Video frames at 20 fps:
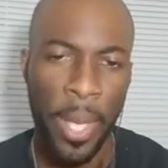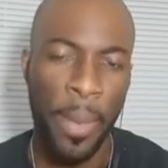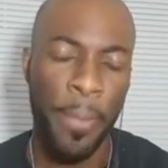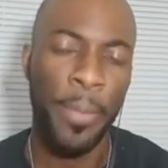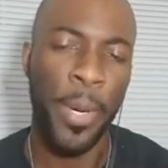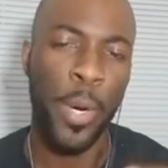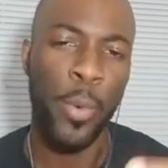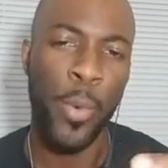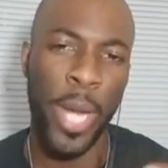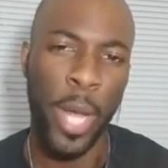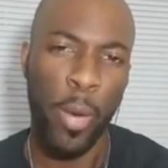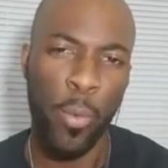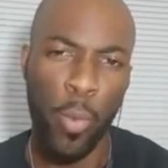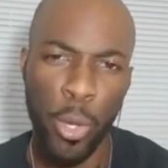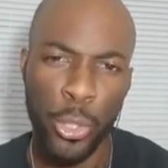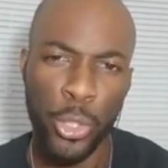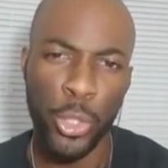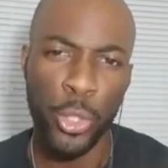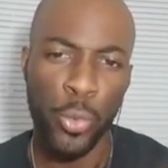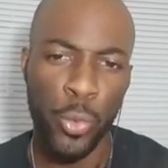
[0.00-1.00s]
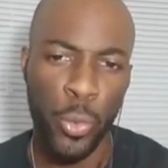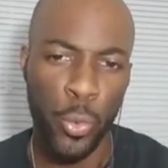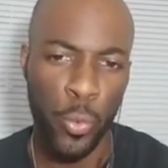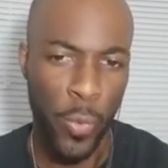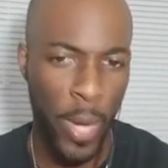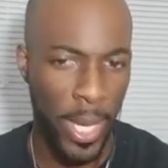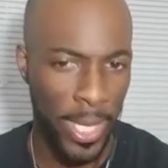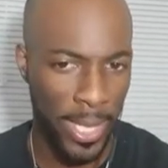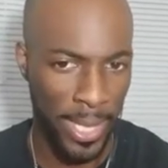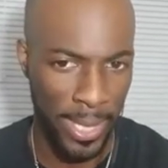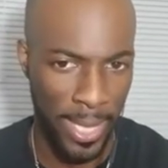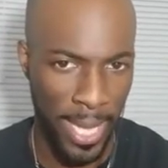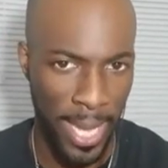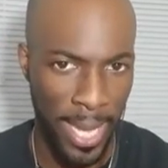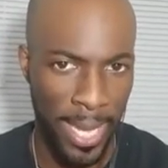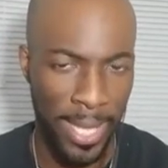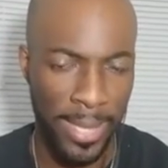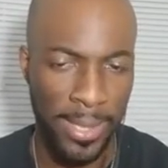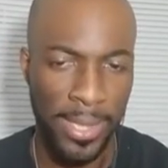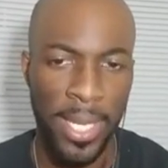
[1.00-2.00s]
But what I want you to
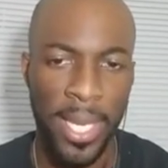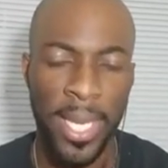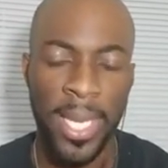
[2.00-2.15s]
recognize